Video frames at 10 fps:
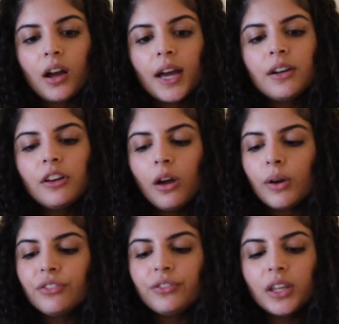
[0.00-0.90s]
I don't know,
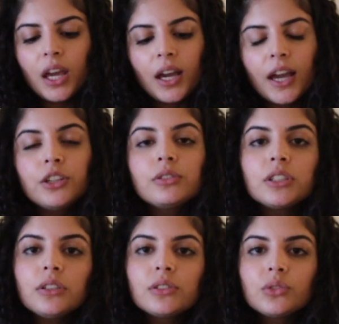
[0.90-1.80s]
I feel like I
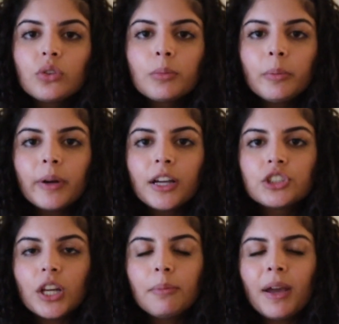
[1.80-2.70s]
used to use a normal
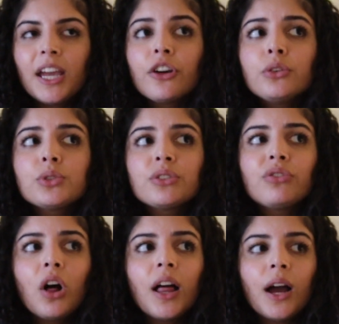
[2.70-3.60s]
brush and my hair used to
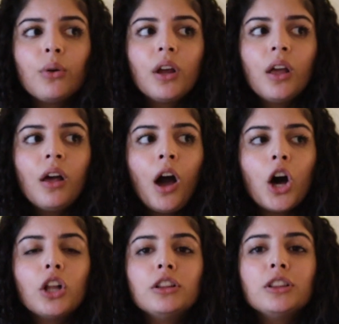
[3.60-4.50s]
fall out
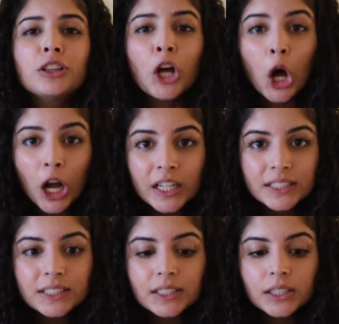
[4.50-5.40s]
a
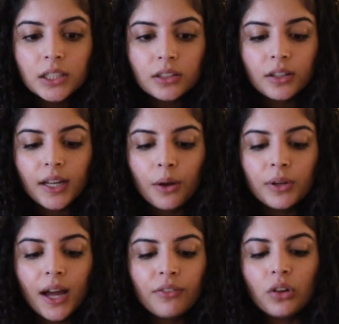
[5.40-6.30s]
lot. Like I
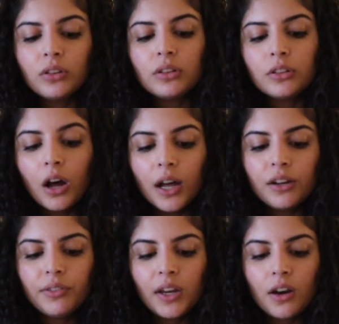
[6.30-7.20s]
would have a
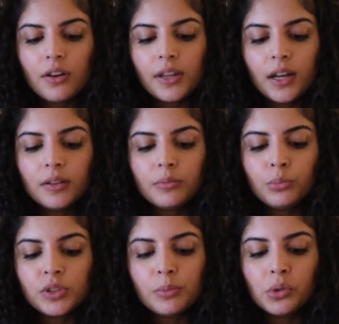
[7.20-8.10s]
lot of hair that
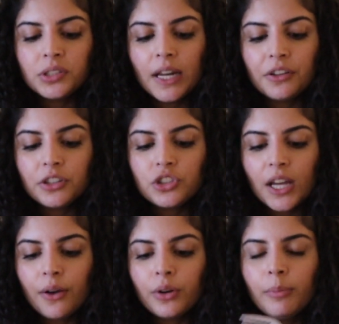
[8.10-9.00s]
was pulled out in the
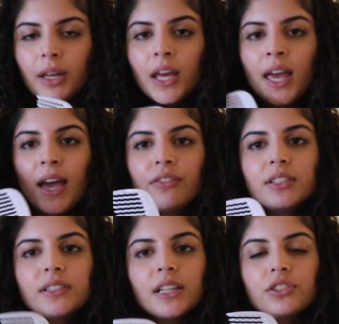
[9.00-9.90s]
shower, but
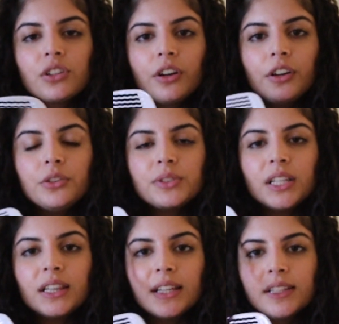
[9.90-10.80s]
ever since I started
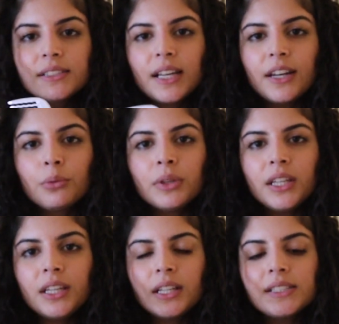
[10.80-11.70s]
using this,
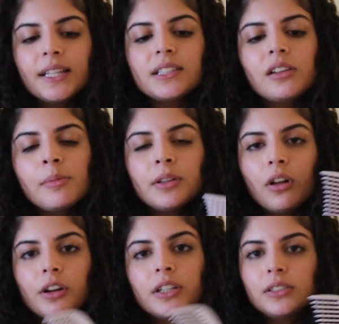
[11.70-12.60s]
it takes a little bit
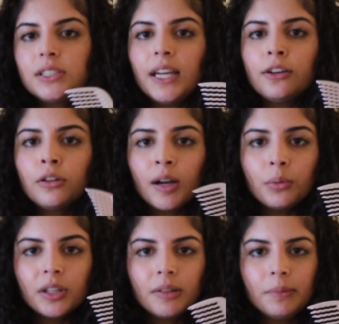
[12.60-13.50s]
longer to detangle, I
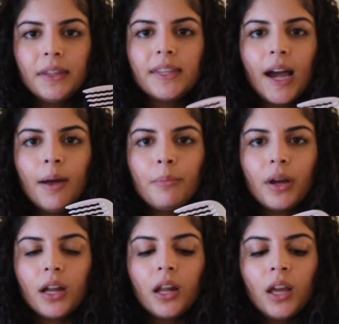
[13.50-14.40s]
will admit that,
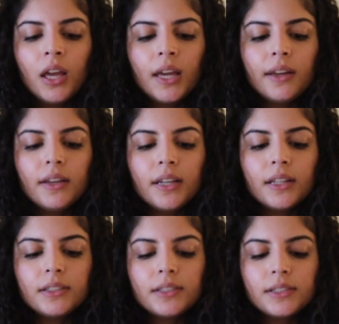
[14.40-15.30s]
but
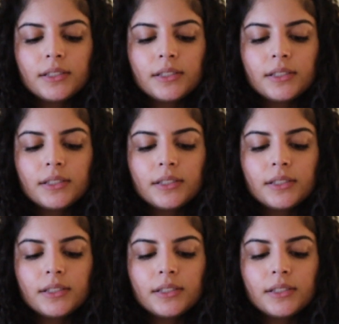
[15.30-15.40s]
I